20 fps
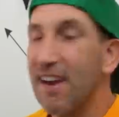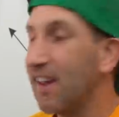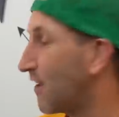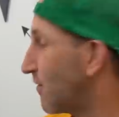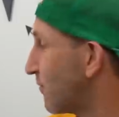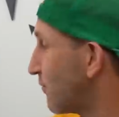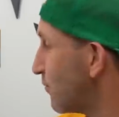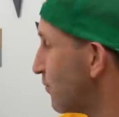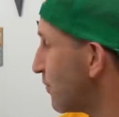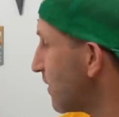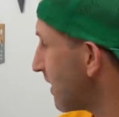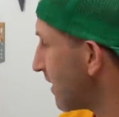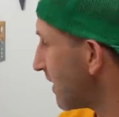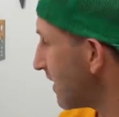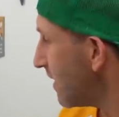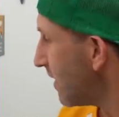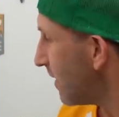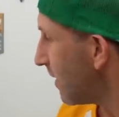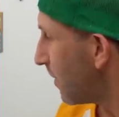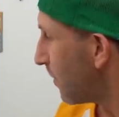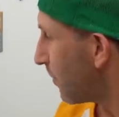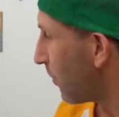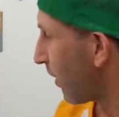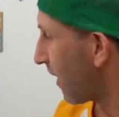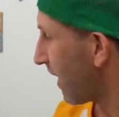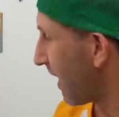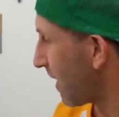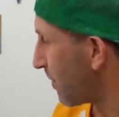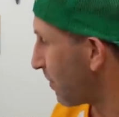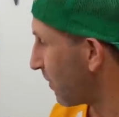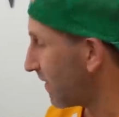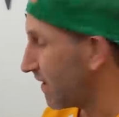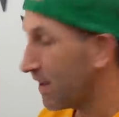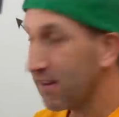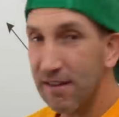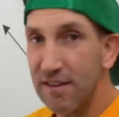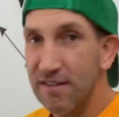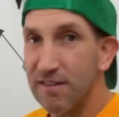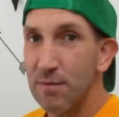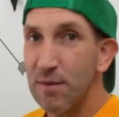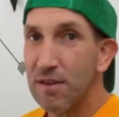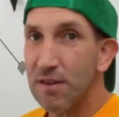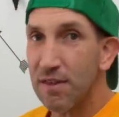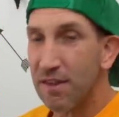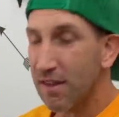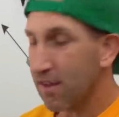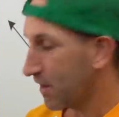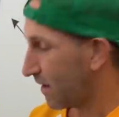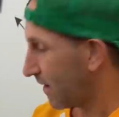And it's written by Emily Elizabeth